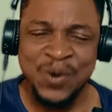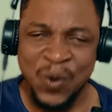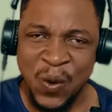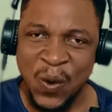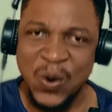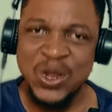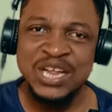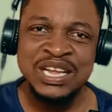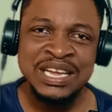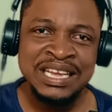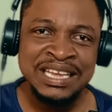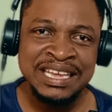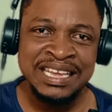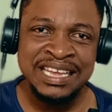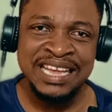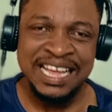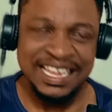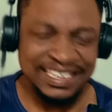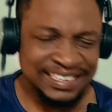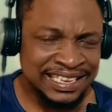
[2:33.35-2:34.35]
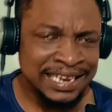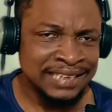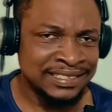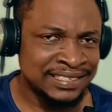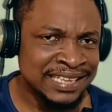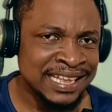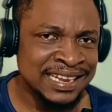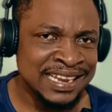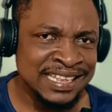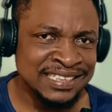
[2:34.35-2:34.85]
Or they
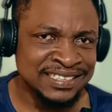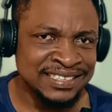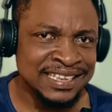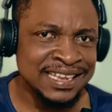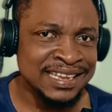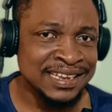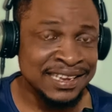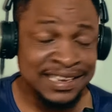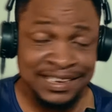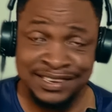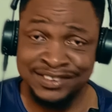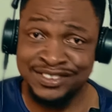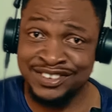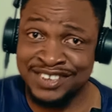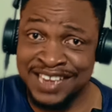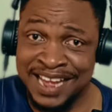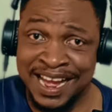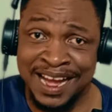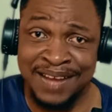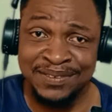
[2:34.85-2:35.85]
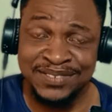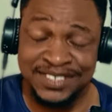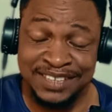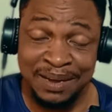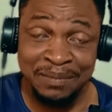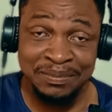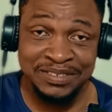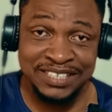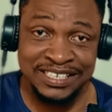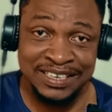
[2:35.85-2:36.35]
say, do they have
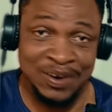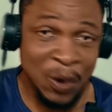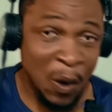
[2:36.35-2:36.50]
something